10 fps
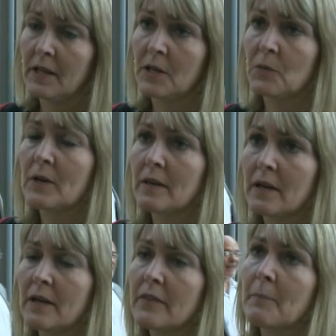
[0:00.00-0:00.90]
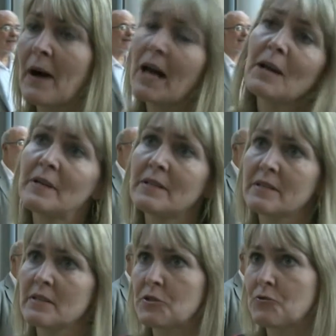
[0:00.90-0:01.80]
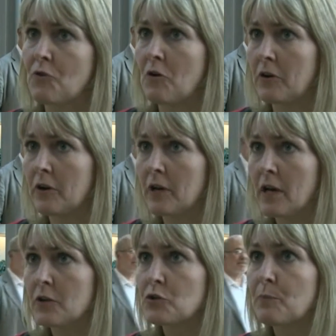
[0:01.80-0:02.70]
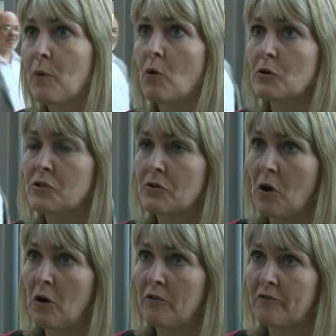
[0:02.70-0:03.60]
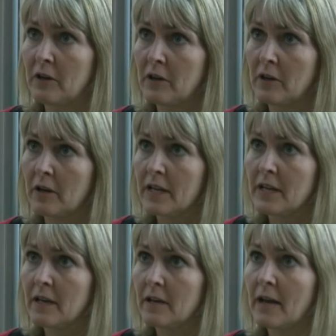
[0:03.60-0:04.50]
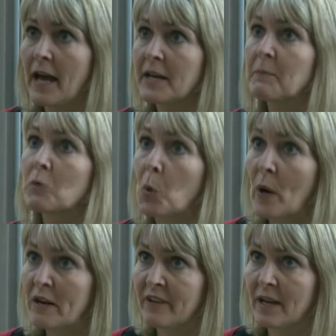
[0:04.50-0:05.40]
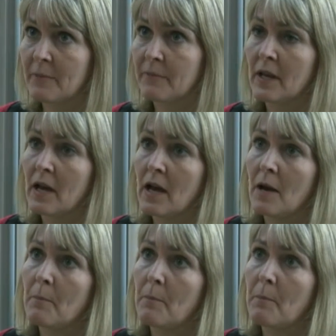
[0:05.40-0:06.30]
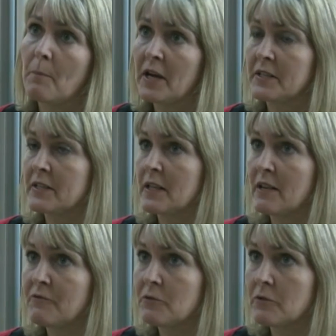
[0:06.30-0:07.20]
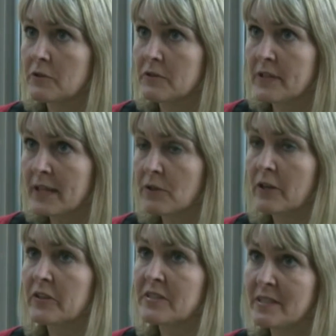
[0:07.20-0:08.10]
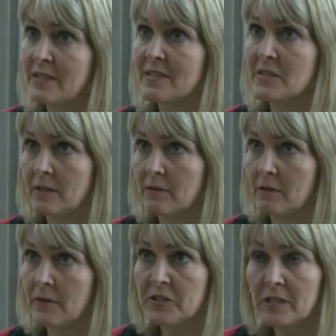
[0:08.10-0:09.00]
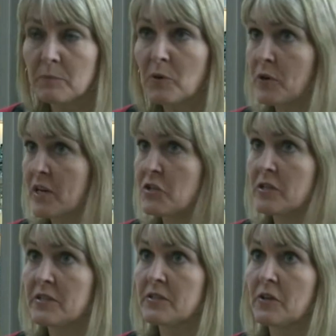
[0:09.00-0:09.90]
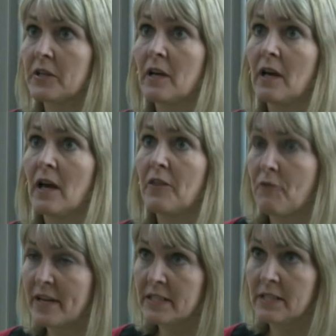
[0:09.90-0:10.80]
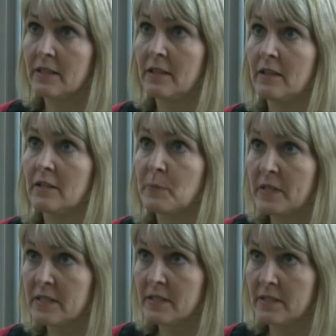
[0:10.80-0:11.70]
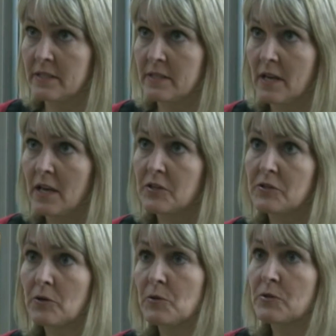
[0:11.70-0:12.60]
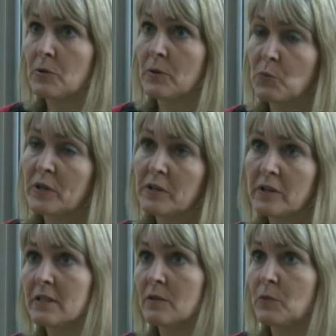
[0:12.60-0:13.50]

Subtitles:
Well, the Parliament is a strong supporter of animal welfare. But if you take a look at the seals in general, the seal population is not a threatened species. So we're not